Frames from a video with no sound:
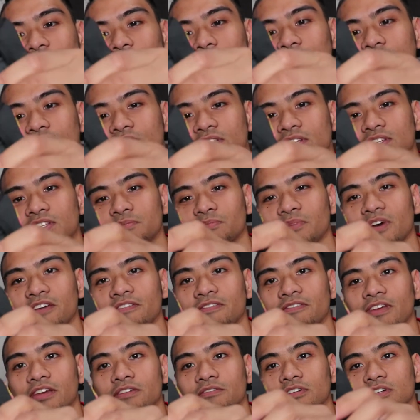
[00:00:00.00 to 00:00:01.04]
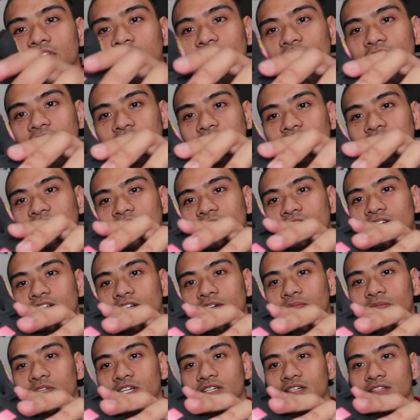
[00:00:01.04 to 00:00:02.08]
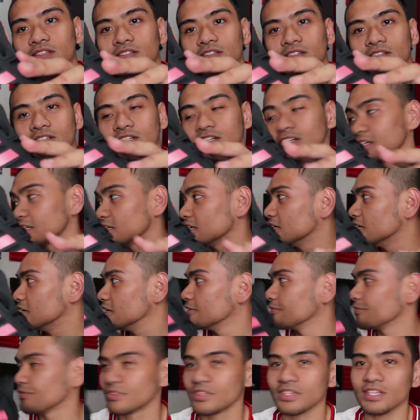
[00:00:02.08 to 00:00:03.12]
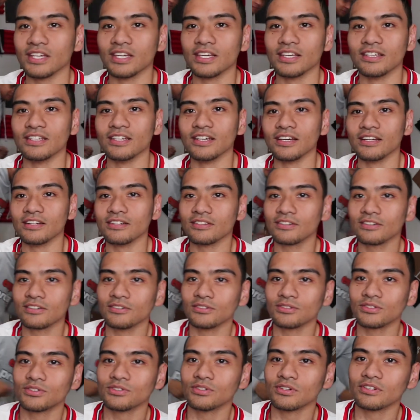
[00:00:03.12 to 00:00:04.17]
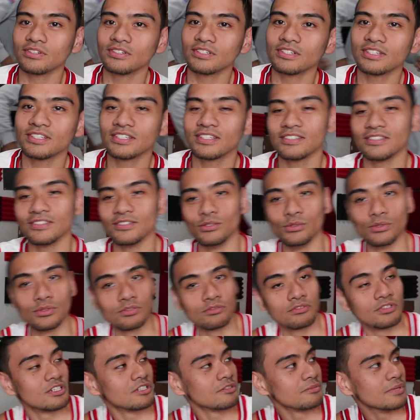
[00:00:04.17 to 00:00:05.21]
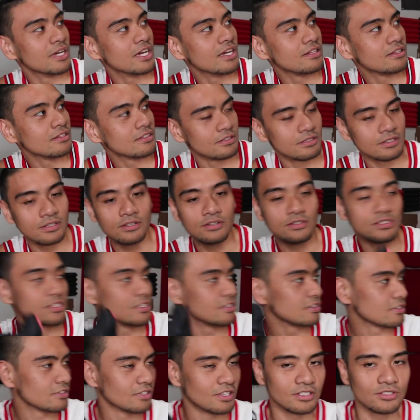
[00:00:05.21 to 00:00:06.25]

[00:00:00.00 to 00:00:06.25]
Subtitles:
which is my favorite color. I'm liking the look. And here goes Jordan doing the running, man. There he goes. Thanks a